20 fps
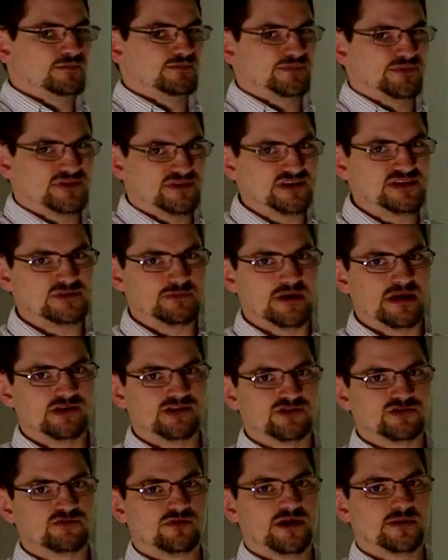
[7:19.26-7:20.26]
But this
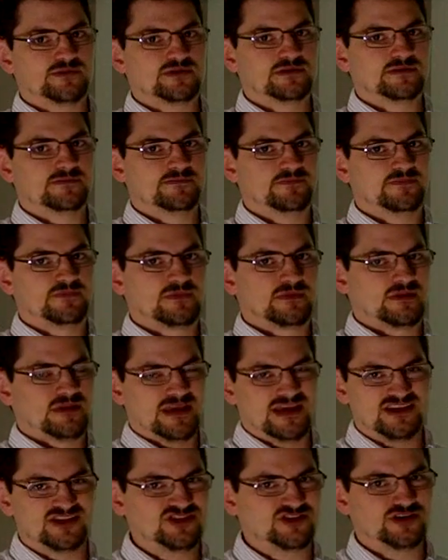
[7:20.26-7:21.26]
manuscript,
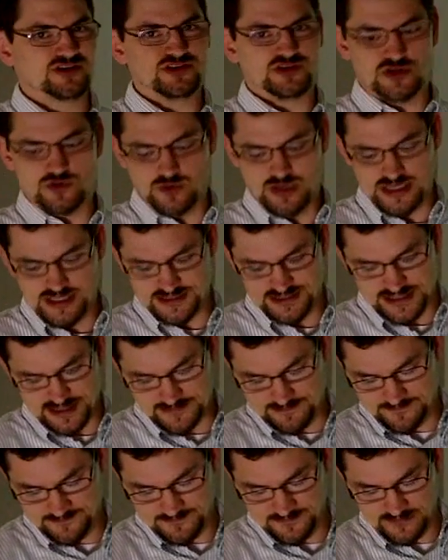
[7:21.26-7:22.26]
it's just too easy.
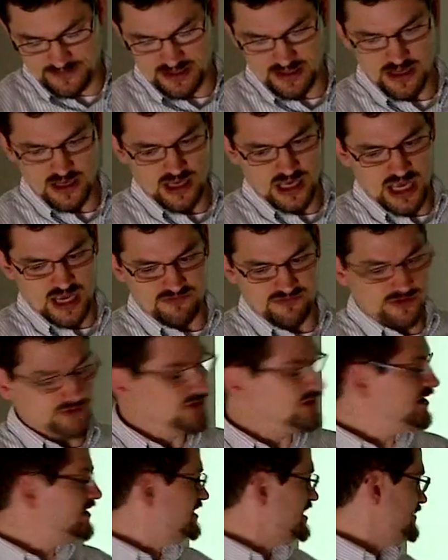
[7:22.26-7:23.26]
If we
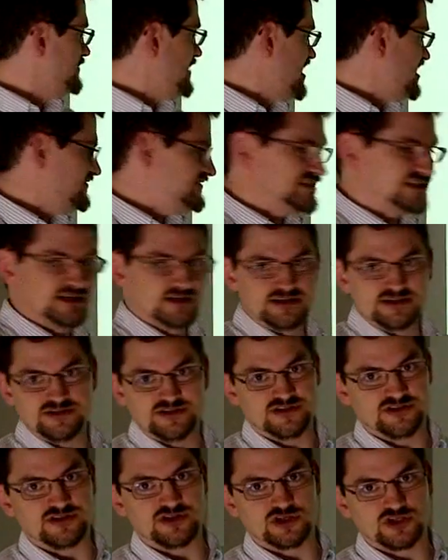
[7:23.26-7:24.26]
look at the amount of
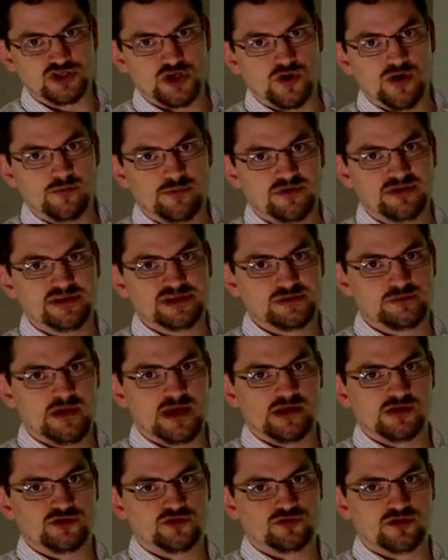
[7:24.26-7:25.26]
sentences that show up in this
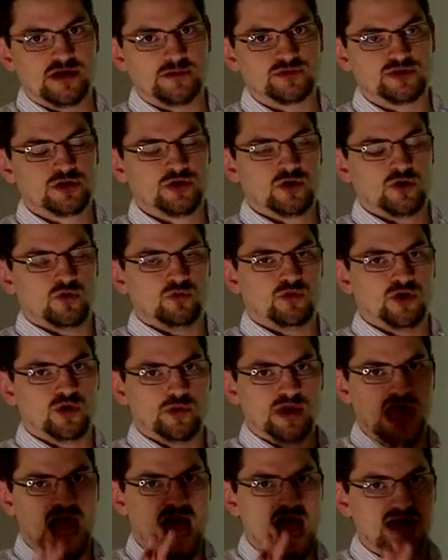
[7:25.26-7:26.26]
manuscript, where
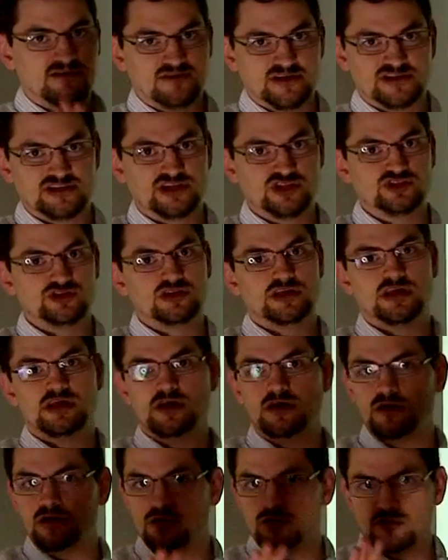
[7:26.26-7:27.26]
we have
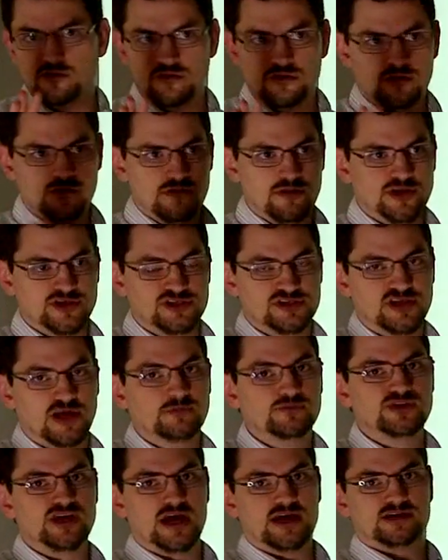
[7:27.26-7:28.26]
essentially the
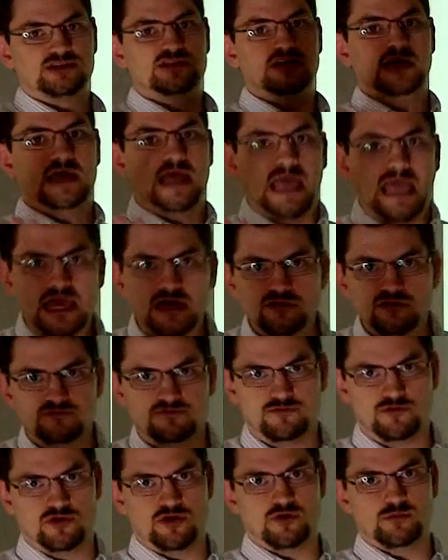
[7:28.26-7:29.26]
subject and the
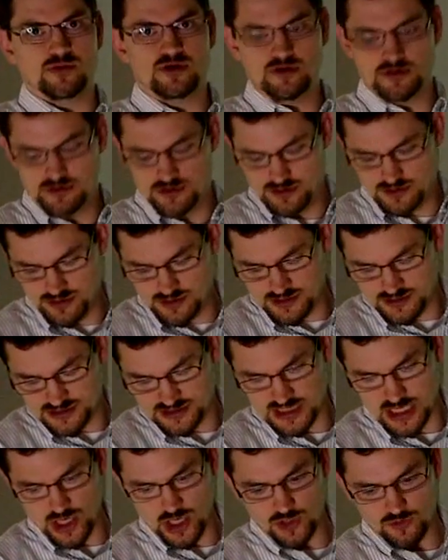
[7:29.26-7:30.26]
verb
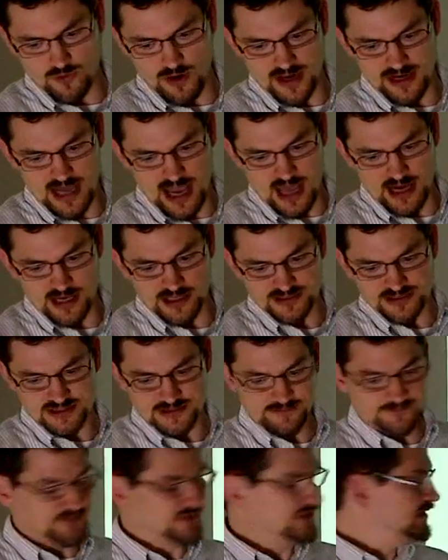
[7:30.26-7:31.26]
staring right at
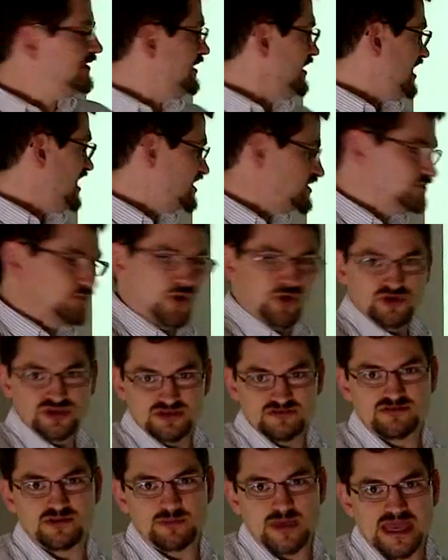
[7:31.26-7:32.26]
us, it's most
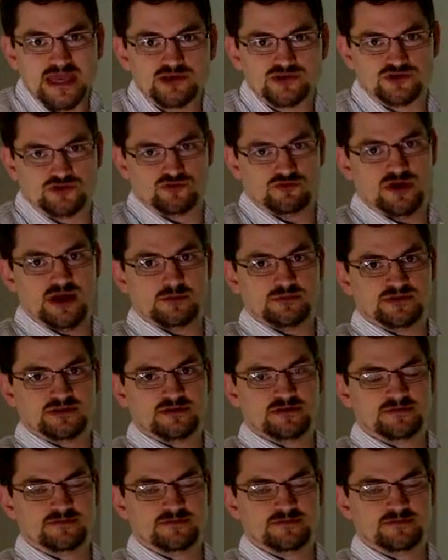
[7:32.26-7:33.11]
of the manuscript.